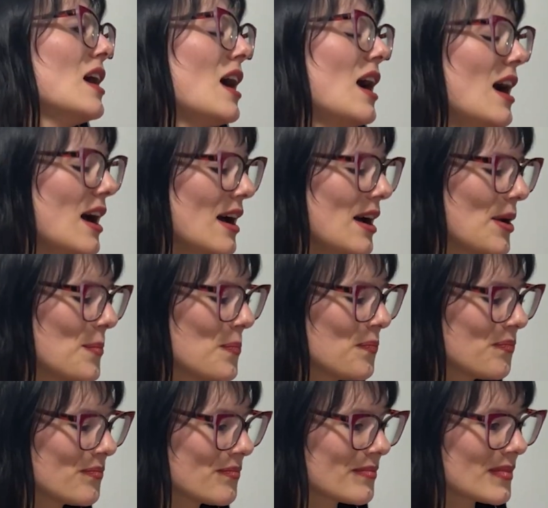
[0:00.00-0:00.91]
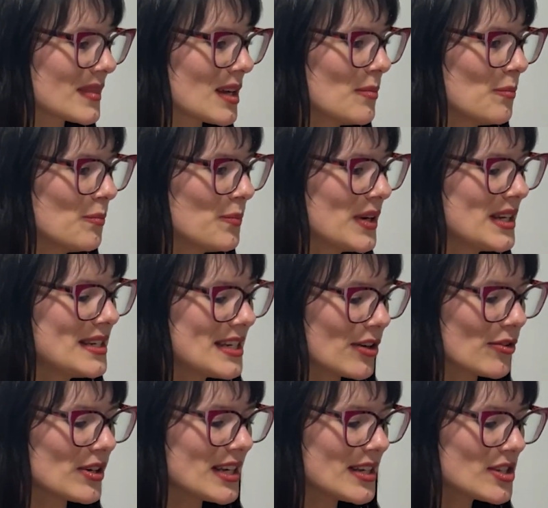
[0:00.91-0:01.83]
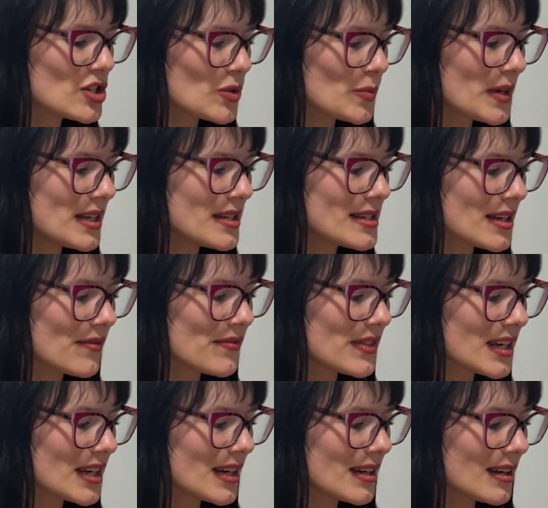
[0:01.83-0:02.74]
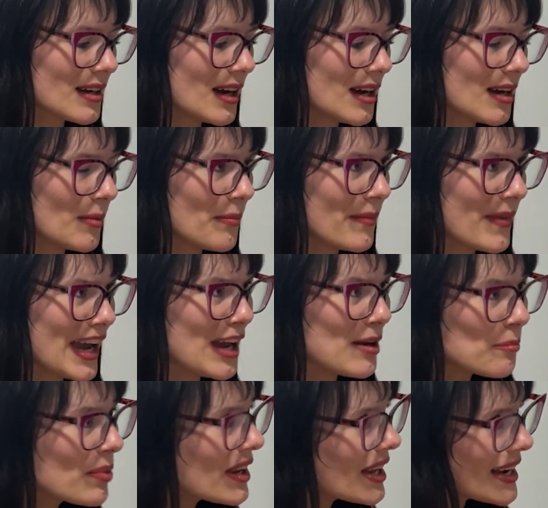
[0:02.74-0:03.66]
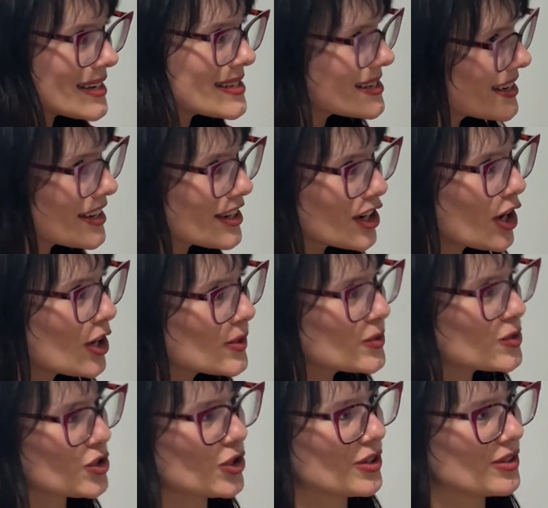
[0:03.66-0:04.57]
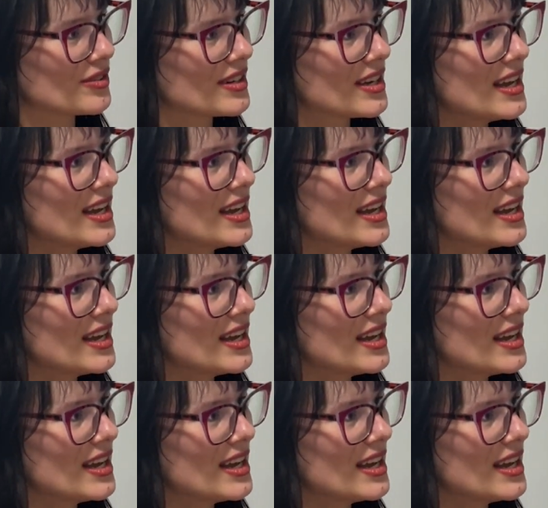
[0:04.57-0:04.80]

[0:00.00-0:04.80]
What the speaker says: But there needs to be something in place in the culture.